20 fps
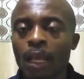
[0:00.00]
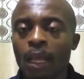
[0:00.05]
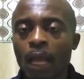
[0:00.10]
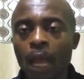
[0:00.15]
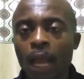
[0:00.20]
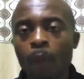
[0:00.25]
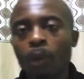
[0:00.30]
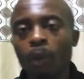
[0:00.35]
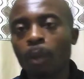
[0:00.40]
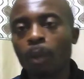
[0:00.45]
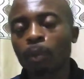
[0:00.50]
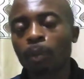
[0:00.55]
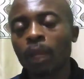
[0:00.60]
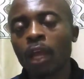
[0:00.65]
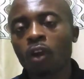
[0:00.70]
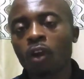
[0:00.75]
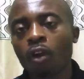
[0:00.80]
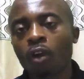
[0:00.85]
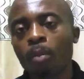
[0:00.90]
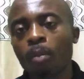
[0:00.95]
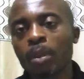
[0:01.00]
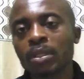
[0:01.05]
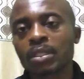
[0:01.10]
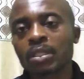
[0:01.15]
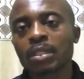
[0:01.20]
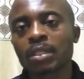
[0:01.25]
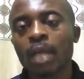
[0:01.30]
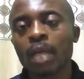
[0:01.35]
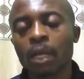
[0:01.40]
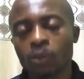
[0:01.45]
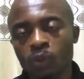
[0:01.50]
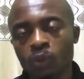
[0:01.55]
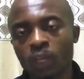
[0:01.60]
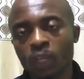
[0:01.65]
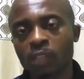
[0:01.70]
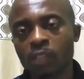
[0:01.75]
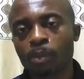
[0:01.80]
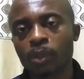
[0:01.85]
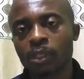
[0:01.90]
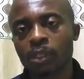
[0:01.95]
I will reply your comments as soon as
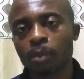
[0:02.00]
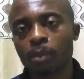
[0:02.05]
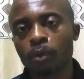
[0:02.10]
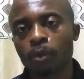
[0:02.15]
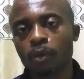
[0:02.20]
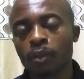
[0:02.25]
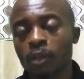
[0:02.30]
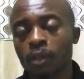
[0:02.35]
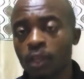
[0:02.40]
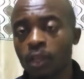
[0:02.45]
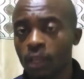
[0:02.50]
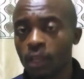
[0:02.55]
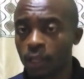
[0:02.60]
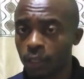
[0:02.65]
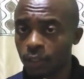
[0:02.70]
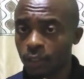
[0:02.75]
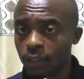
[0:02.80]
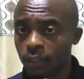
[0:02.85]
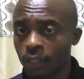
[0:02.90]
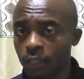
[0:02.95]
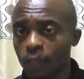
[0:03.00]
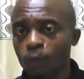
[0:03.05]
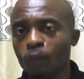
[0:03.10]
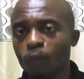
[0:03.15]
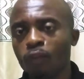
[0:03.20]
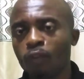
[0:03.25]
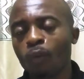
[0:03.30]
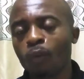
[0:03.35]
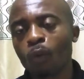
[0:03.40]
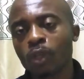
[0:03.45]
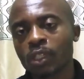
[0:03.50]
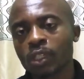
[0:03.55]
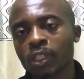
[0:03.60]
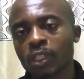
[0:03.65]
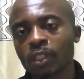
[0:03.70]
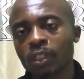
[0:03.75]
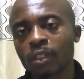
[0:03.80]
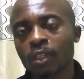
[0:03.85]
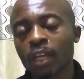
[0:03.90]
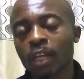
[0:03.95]
possible. Thank you for watching.
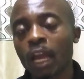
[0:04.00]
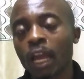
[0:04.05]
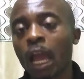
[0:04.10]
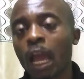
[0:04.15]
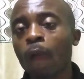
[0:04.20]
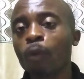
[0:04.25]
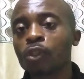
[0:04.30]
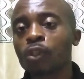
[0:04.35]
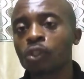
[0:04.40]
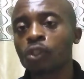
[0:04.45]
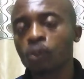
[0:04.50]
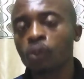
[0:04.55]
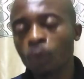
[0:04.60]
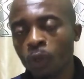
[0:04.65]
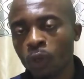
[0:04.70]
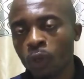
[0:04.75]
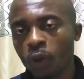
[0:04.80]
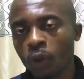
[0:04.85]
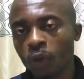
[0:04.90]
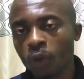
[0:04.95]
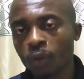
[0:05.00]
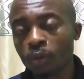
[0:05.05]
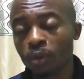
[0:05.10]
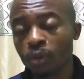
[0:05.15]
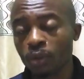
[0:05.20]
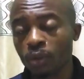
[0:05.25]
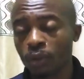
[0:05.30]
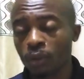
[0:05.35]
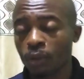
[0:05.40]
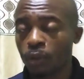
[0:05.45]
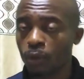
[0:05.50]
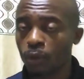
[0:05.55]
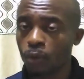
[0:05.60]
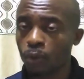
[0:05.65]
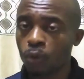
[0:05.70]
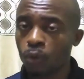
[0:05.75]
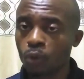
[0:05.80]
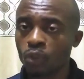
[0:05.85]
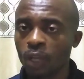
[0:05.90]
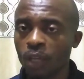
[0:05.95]
I wish you good luck,
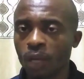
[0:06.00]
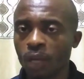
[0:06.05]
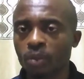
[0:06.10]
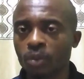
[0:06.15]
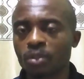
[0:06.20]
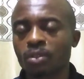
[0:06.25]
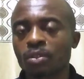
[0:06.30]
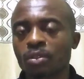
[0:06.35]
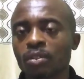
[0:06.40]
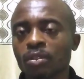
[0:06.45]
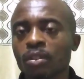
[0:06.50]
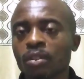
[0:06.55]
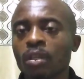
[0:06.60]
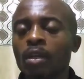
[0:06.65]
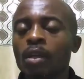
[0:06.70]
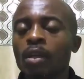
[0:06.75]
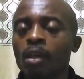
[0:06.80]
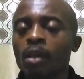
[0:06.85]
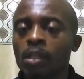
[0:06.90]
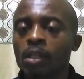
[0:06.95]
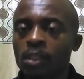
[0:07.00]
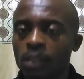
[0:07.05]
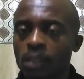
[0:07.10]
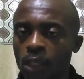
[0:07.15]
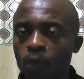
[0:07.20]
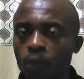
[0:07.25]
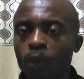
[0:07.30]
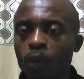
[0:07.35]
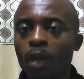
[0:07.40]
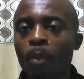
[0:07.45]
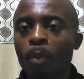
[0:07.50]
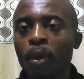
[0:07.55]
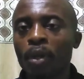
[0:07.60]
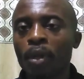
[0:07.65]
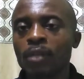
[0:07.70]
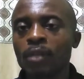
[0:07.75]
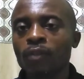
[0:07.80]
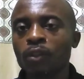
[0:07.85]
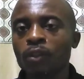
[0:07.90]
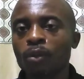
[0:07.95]
good health. See you in my
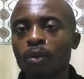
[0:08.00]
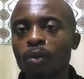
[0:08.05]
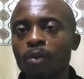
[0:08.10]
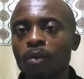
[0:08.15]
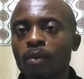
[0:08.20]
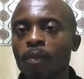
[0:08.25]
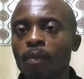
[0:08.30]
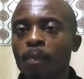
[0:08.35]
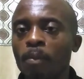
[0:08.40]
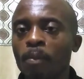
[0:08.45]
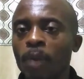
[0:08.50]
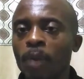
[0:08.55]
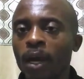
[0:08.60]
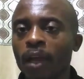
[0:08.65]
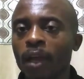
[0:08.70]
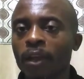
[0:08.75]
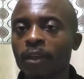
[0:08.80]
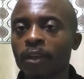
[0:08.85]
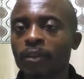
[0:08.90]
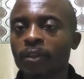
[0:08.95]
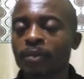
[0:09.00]
next video. Bye.